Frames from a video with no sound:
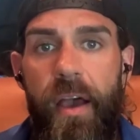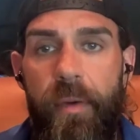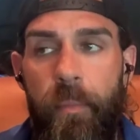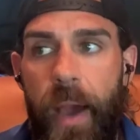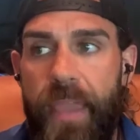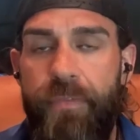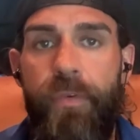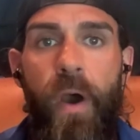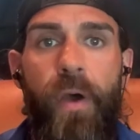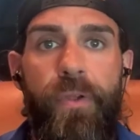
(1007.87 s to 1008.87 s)
my
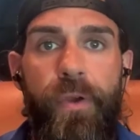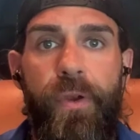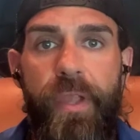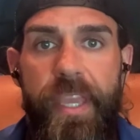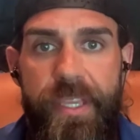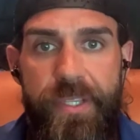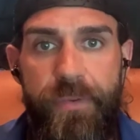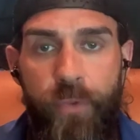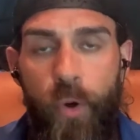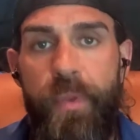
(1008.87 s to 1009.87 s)
father is a
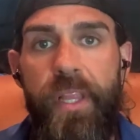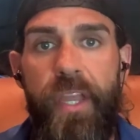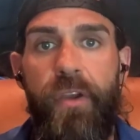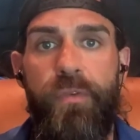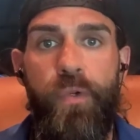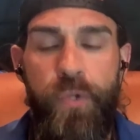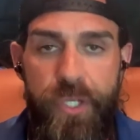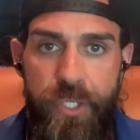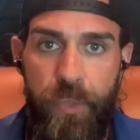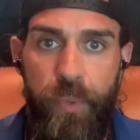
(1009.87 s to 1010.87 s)
formulator of
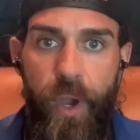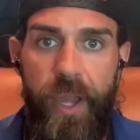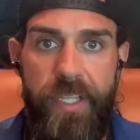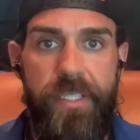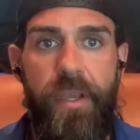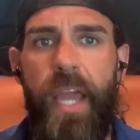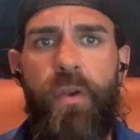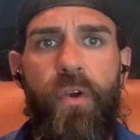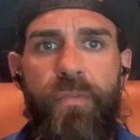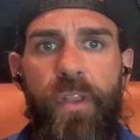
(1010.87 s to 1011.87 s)
nutritional products. I
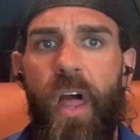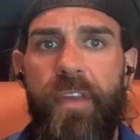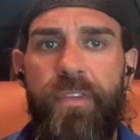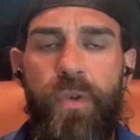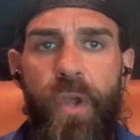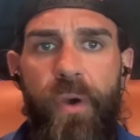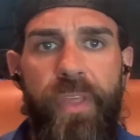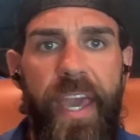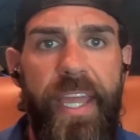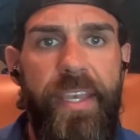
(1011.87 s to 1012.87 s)
don't know if a lot of you know
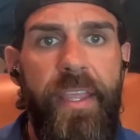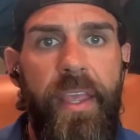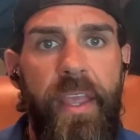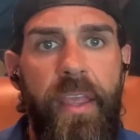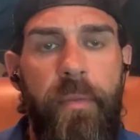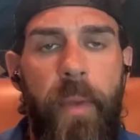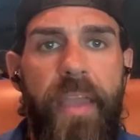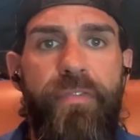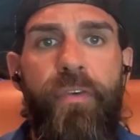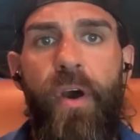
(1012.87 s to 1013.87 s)
that.
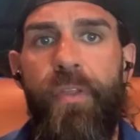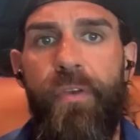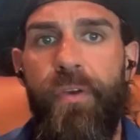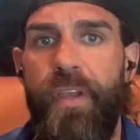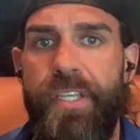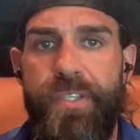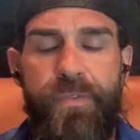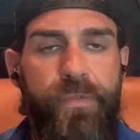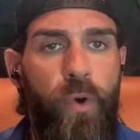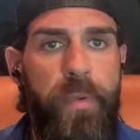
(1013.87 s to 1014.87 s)
My father has
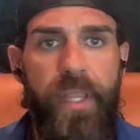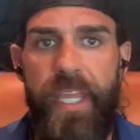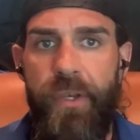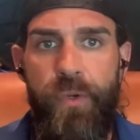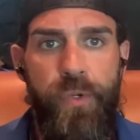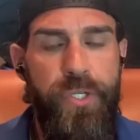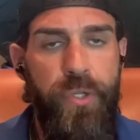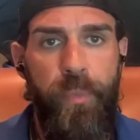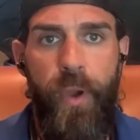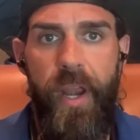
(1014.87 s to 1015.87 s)
formulated
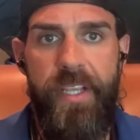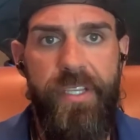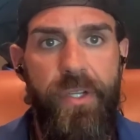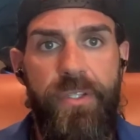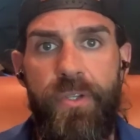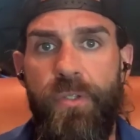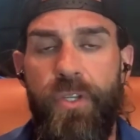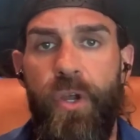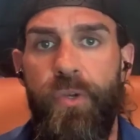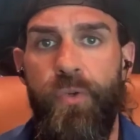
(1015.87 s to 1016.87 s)
nutritional products and
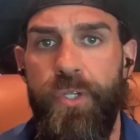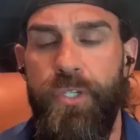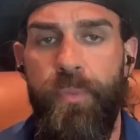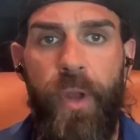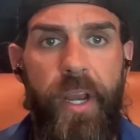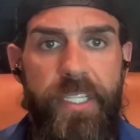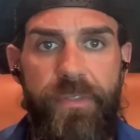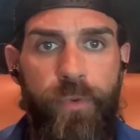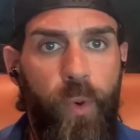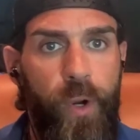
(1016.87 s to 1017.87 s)
consulted on nutritional products
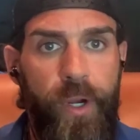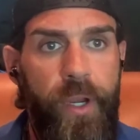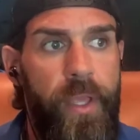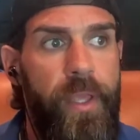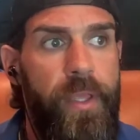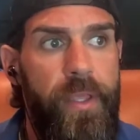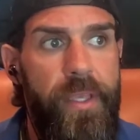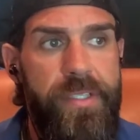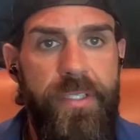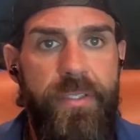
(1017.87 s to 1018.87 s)
for his